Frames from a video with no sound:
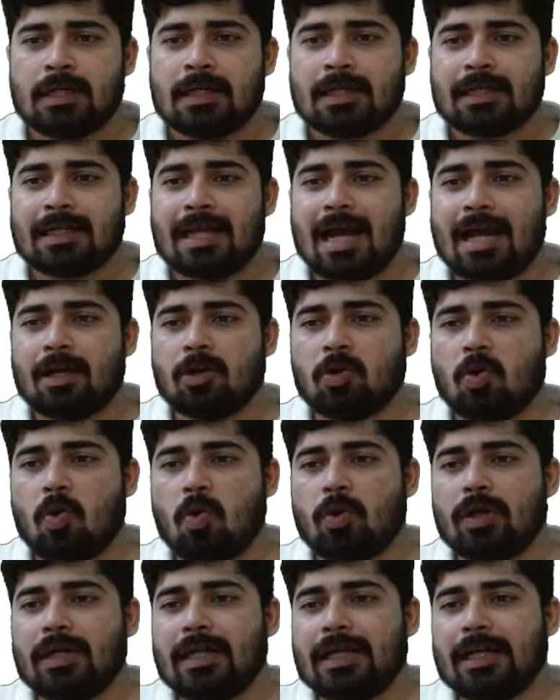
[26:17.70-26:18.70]
can
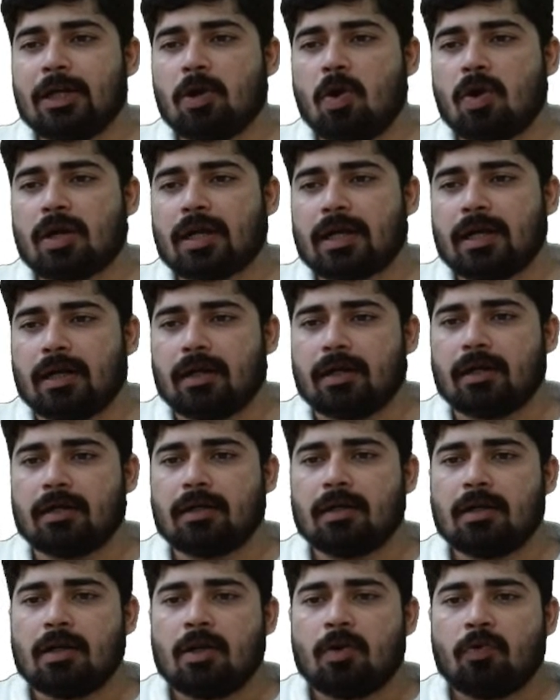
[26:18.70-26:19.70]
only
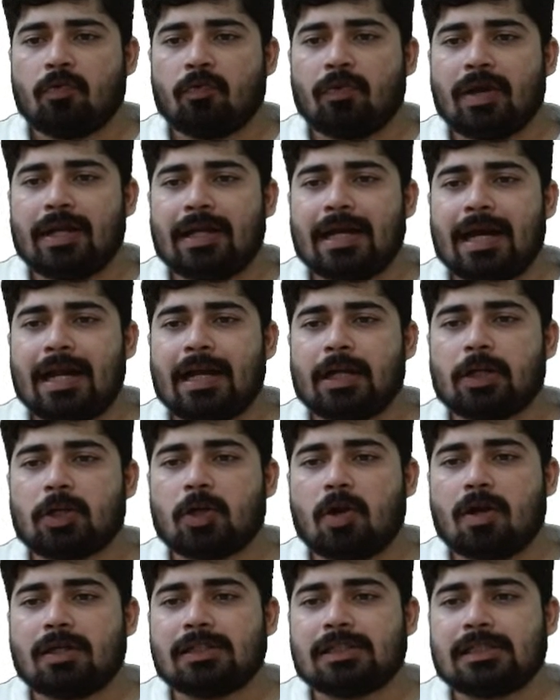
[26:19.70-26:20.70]
occur when
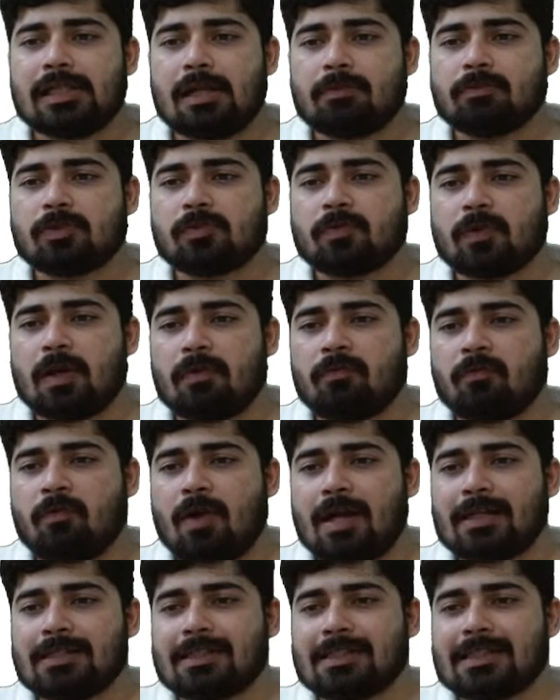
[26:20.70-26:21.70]
electron jumps from
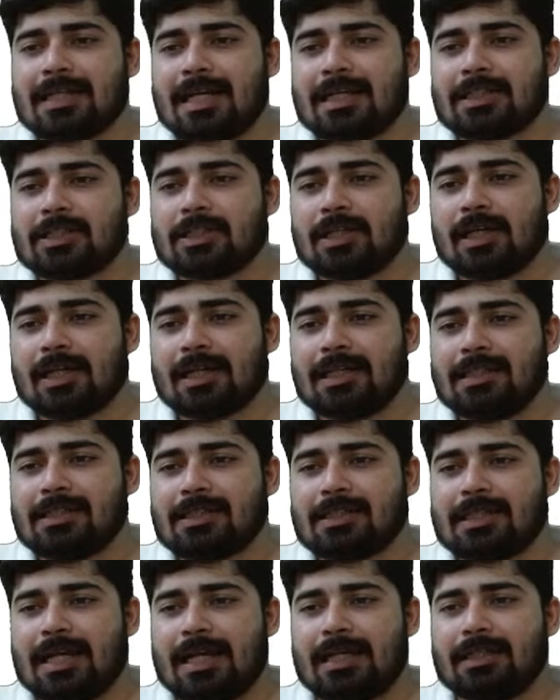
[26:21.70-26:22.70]
one stationary
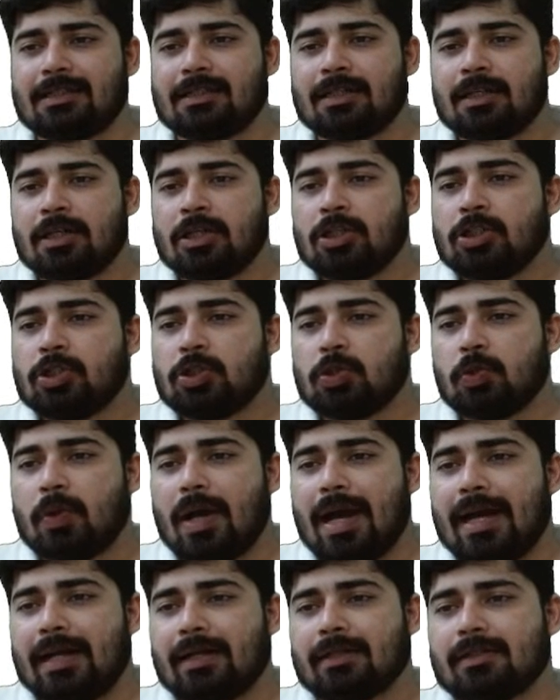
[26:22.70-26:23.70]
state to
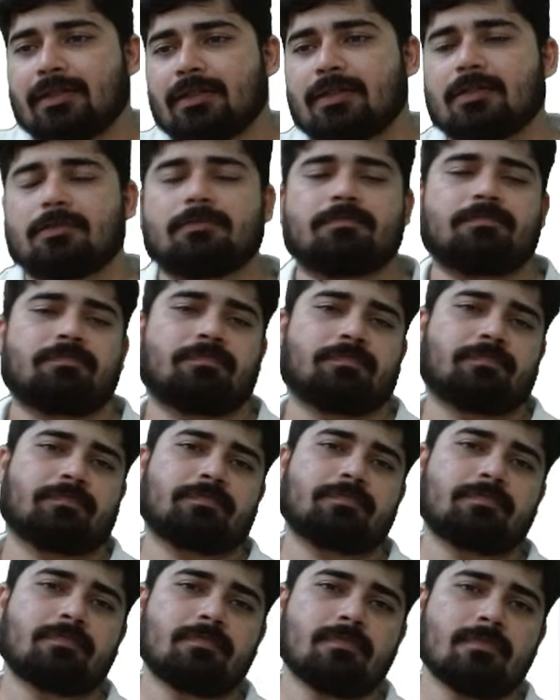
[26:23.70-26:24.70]
another.
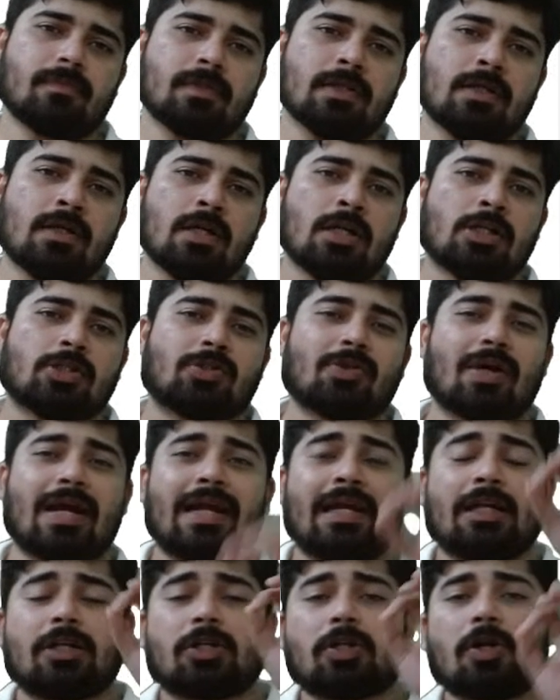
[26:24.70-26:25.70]
So
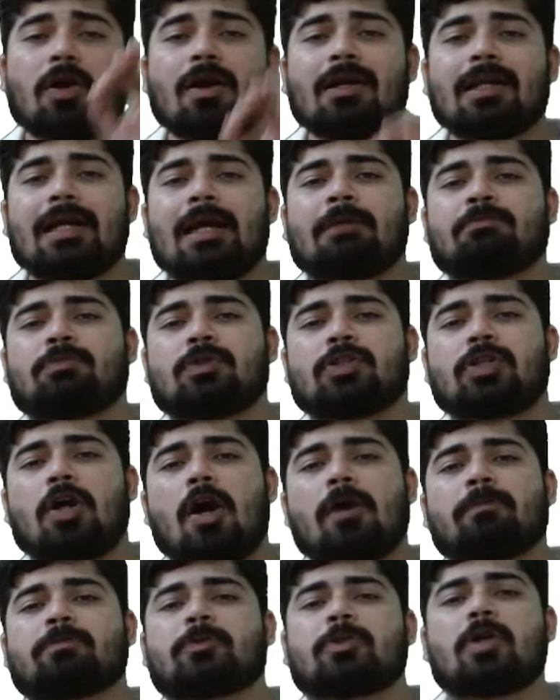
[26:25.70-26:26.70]
electron
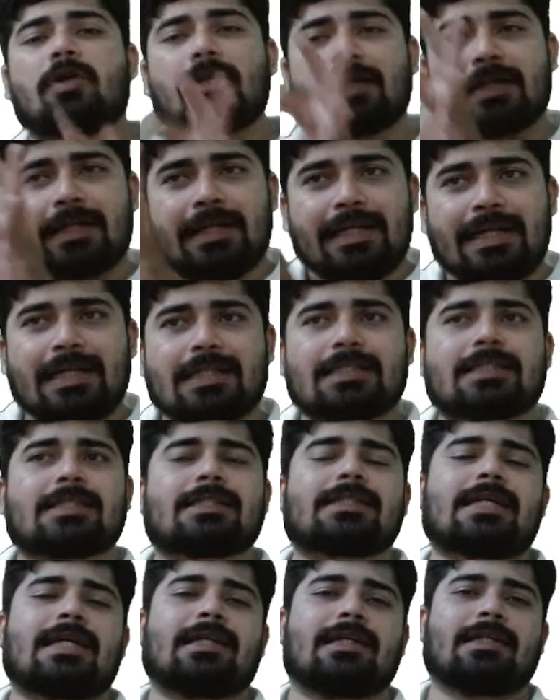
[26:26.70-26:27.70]
absorbs or
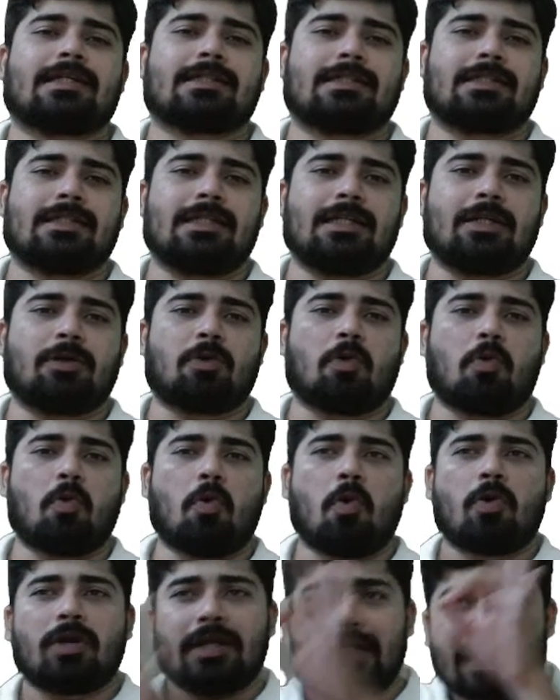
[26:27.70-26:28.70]
releases energy
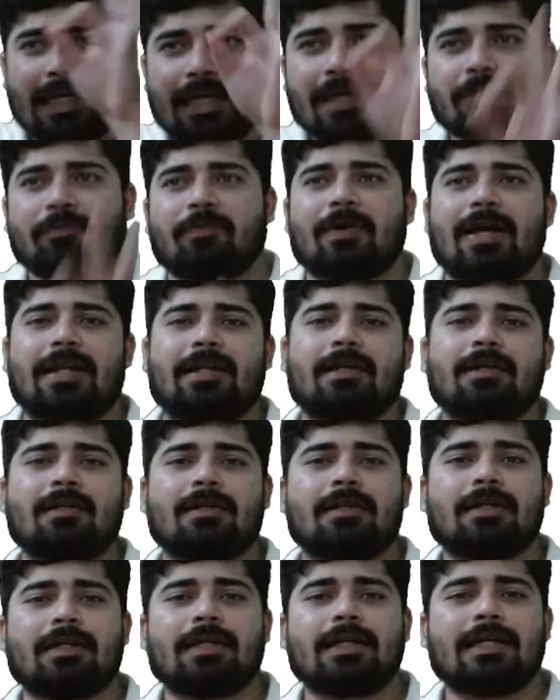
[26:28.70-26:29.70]
only
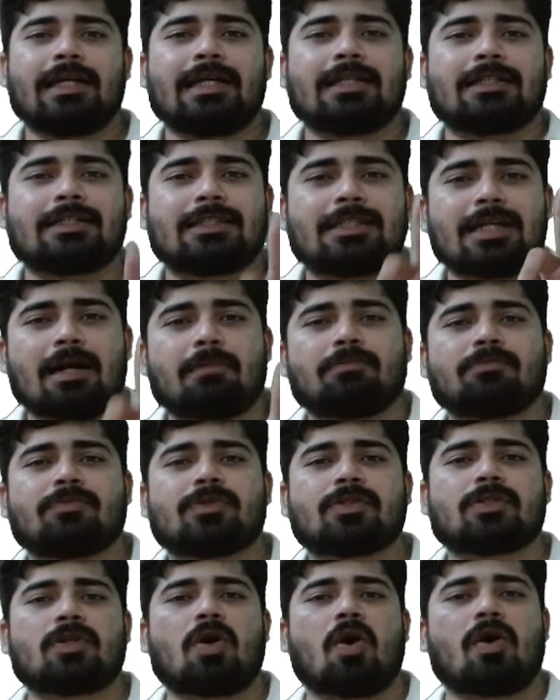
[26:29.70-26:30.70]
when it
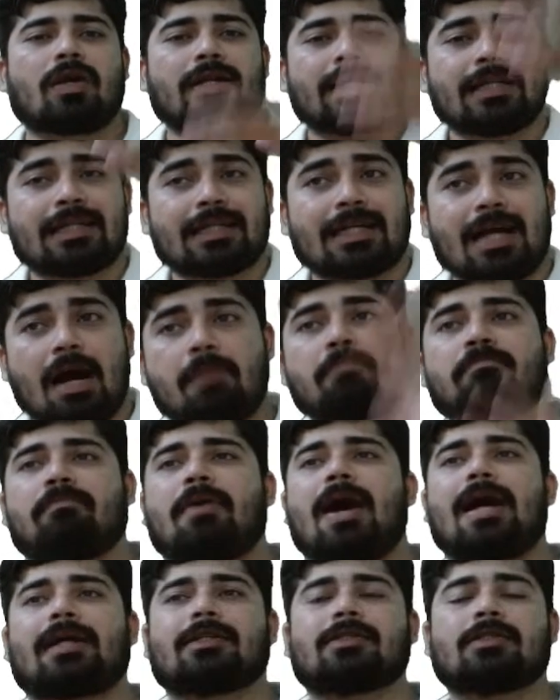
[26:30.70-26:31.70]
jumps or it comes
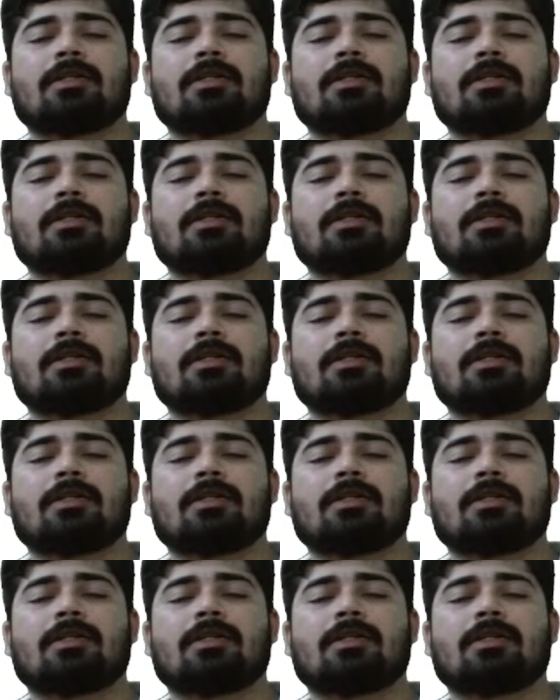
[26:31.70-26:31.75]
back